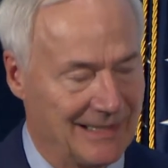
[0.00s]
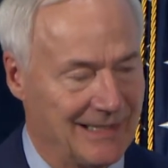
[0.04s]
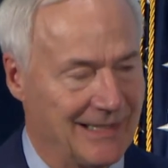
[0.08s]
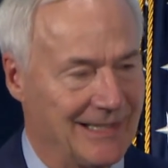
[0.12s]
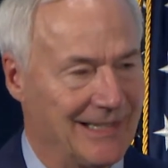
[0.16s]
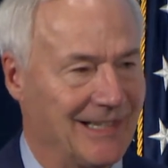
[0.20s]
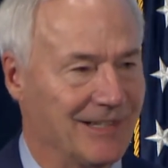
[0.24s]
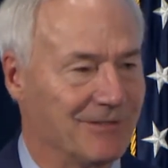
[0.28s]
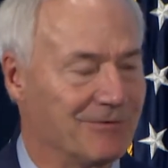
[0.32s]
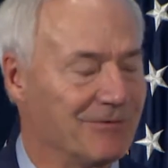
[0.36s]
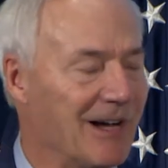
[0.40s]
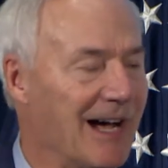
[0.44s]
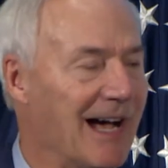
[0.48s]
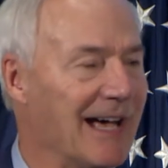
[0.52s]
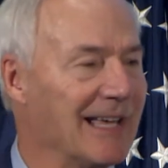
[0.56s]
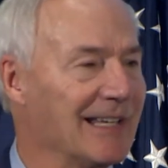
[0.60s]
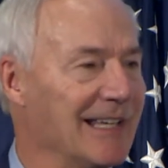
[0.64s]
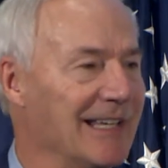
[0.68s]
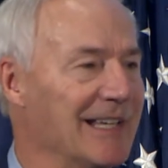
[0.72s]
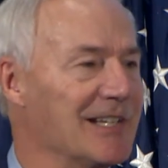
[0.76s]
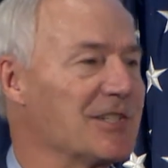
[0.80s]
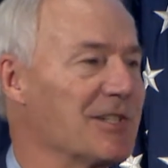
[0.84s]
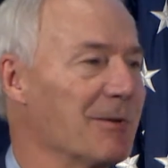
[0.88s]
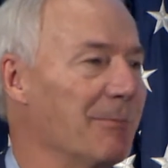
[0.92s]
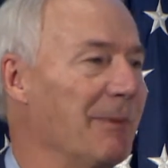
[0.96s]
And
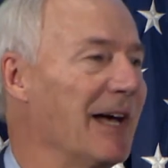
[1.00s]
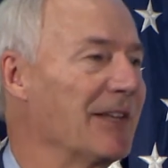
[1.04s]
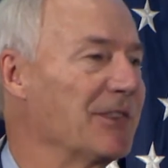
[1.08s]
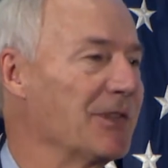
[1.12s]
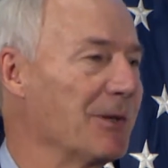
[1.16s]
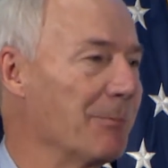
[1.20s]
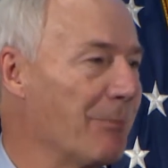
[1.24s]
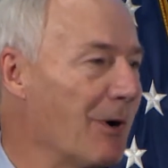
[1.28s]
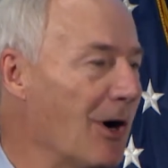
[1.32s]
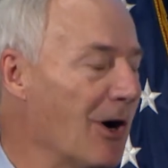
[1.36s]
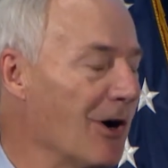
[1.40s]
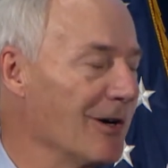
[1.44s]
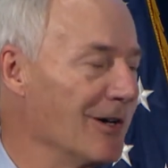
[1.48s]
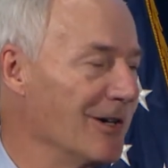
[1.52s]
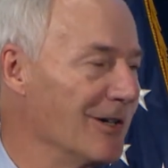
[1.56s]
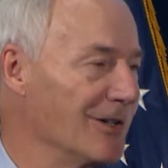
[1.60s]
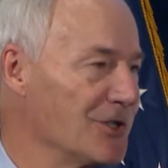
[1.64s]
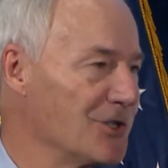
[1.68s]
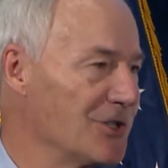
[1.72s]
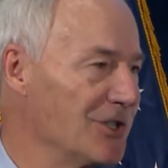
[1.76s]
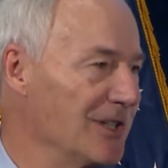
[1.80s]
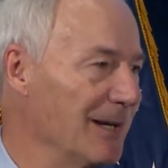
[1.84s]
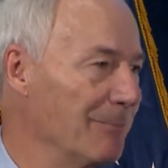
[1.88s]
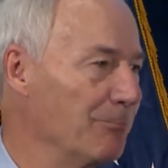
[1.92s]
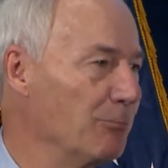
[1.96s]
finally, it's about the
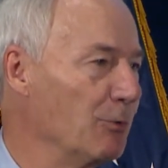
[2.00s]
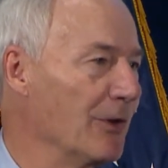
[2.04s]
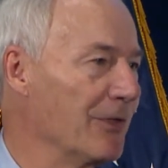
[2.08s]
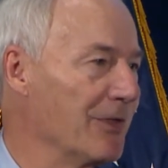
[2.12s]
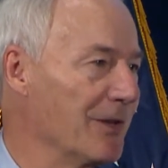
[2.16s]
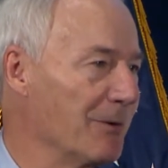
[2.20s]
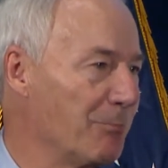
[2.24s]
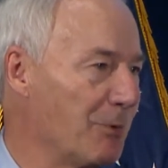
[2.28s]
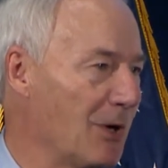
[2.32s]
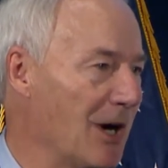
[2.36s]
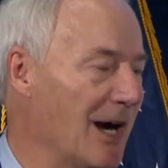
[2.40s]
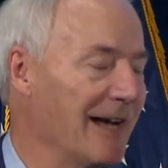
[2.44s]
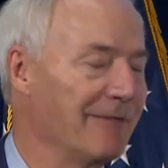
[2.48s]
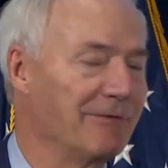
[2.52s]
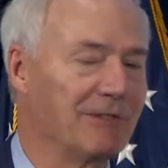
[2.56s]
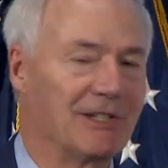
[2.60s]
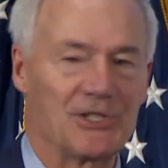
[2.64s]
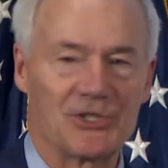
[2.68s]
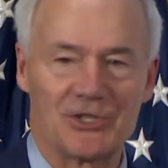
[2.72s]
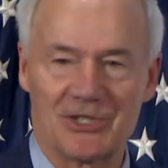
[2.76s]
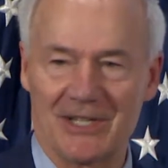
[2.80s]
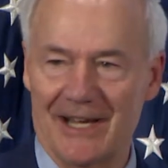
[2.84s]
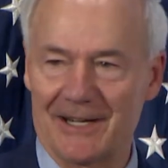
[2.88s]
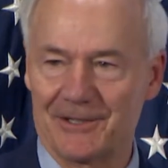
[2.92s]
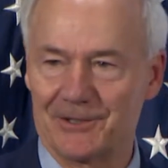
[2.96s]
partnership with the private
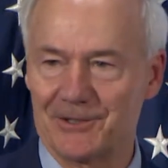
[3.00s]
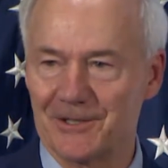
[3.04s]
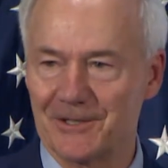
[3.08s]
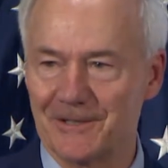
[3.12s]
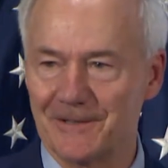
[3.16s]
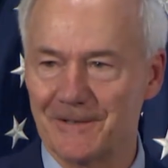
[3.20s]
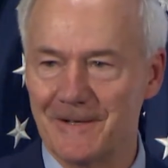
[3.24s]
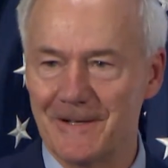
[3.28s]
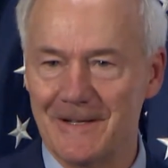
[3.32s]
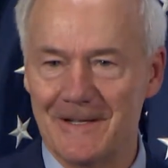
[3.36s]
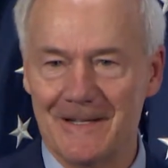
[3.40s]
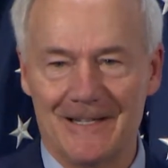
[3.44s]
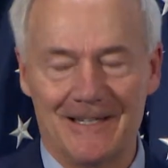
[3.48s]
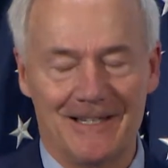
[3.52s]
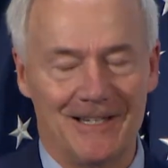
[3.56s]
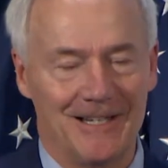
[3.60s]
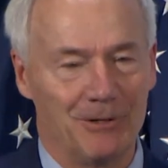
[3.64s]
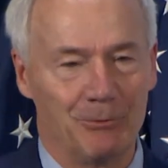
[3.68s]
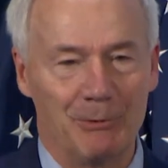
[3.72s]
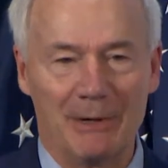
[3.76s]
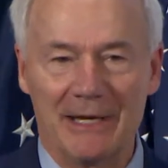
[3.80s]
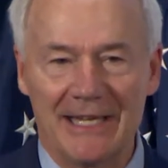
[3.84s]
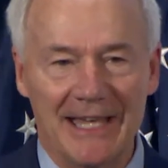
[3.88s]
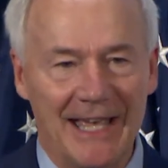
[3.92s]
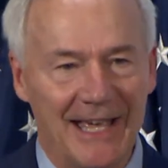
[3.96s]
sector.
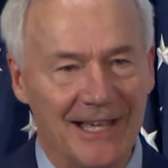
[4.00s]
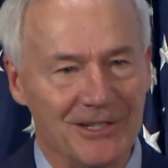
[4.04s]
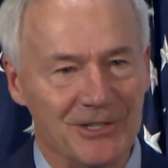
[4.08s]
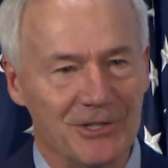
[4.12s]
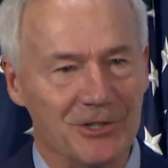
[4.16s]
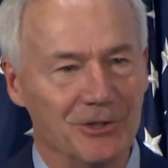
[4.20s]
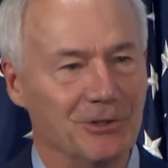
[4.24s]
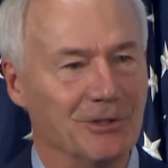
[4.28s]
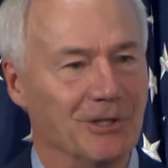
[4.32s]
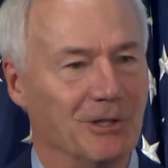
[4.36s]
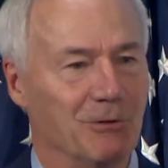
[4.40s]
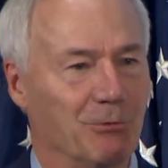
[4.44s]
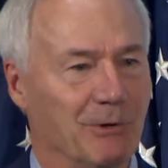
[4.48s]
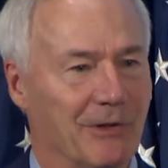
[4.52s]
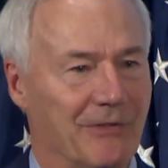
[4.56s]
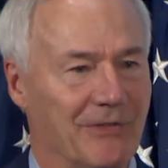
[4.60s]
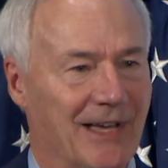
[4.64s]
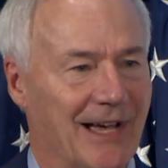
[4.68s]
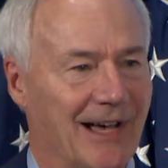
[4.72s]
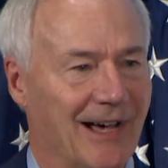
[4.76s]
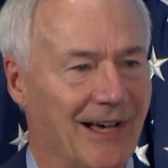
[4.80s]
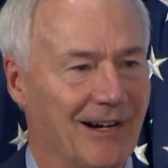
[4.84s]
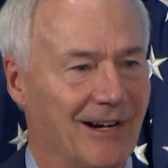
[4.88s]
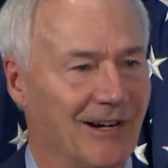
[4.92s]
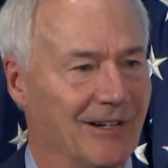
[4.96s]
We can't do it
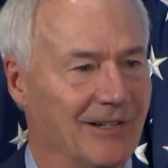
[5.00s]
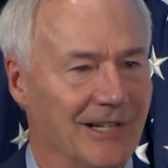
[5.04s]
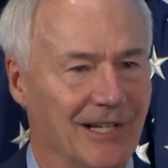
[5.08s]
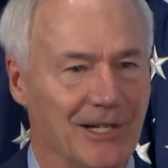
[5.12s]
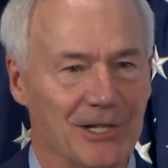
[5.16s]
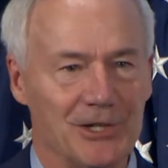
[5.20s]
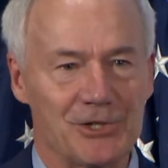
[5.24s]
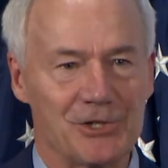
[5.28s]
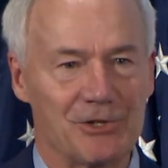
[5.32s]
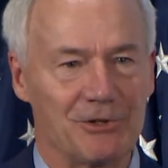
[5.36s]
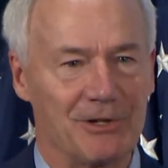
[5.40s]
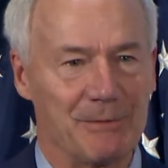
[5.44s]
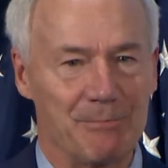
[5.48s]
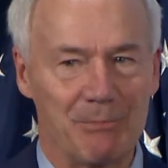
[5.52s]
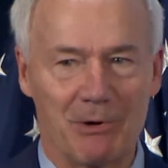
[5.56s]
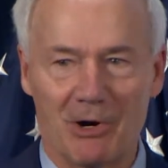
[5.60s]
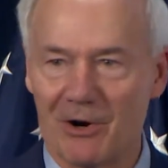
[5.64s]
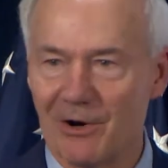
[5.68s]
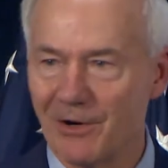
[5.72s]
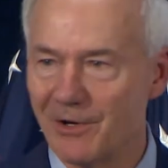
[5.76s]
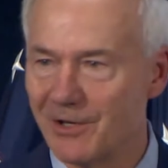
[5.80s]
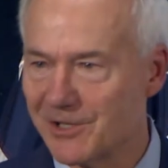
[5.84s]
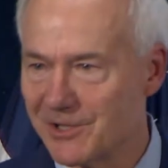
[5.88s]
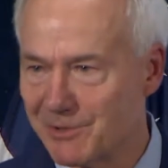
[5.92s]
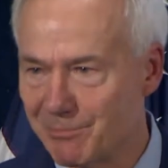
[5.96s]
without our industry
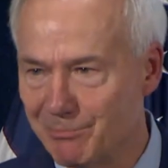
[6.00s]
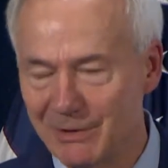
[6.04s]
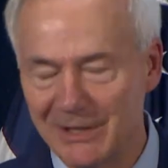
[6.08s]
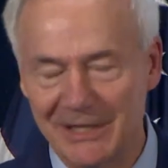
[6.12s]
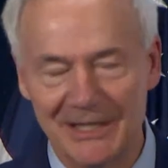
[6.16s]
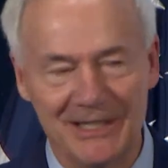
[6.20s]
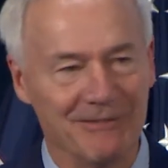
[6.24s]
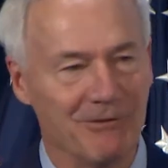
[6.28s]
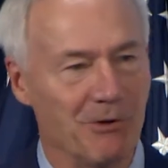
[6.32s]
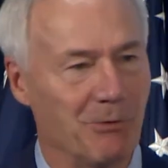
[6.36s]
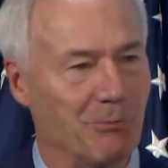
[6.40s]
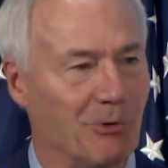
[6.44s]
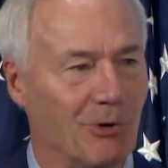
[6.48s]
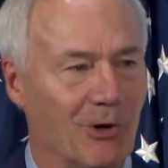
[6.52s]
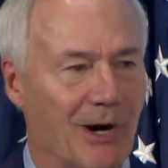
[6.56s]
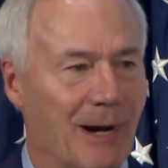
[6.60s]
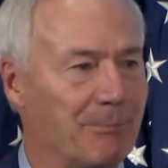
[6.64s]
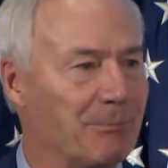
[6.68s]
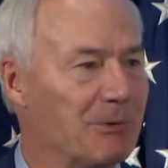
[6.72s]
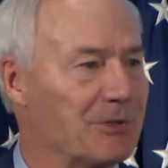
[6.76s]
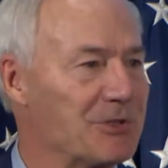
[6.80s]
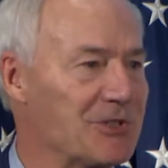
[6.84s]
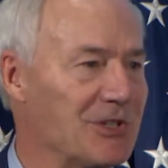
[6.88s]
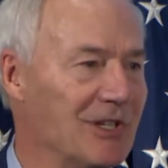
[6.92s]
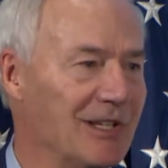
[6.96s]
partners. Many of them are
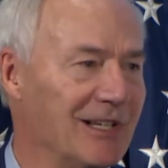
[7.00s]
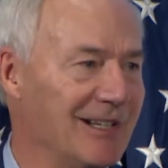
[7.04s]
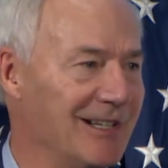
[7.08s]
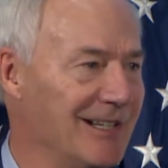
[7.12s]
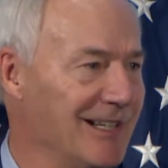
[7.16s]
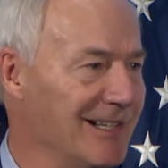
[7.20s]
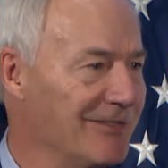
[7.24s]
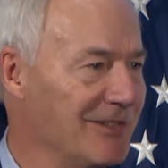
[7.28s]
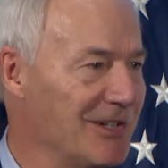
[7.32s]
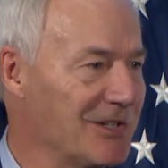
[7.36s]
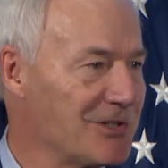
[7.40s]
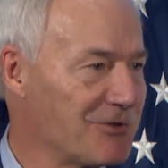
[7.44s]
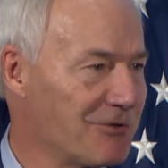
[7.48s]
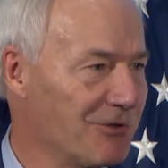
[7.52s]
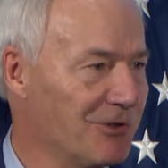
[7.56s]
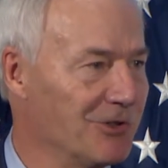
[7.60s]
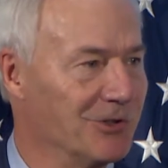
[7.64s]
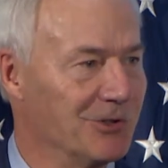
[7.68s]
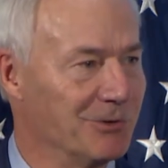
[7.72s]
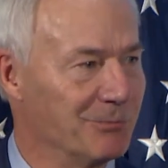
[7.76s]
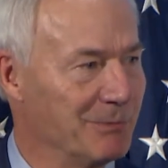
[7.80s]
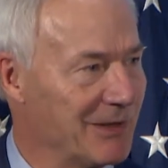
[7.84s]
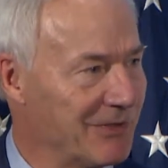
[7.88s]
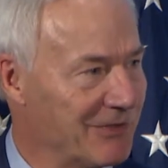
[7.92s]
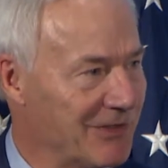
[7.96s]
represented in this
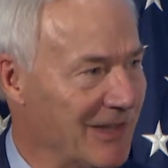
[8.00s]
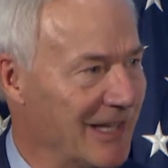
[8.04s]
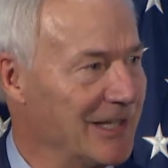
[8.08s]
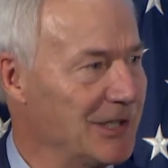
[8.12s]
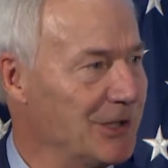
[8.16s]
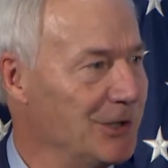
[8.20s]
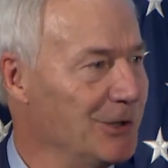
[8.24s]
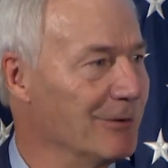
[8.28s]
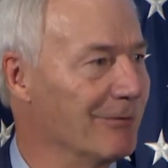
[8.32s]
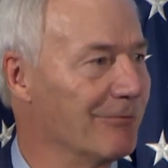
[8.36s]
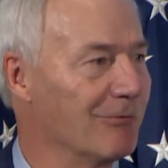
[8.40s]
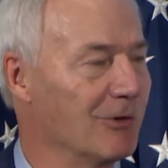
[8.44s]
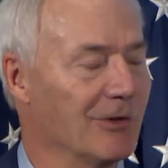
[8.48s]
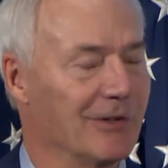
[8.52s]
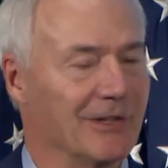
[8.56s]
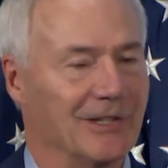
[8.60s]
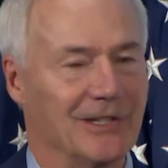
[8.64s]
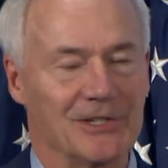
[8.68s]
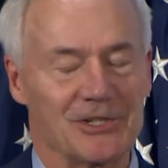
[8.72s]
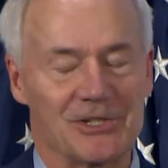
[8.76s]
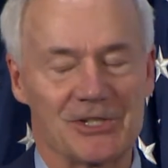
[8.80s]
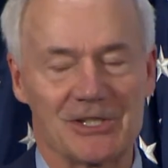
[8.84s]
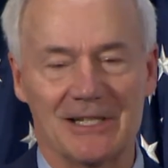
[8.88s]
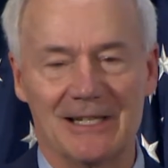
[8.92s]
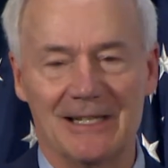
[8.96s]
room, and thank you for
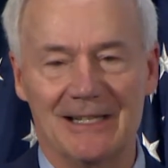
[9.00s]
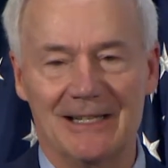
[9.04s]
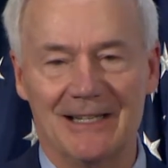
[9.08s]
this.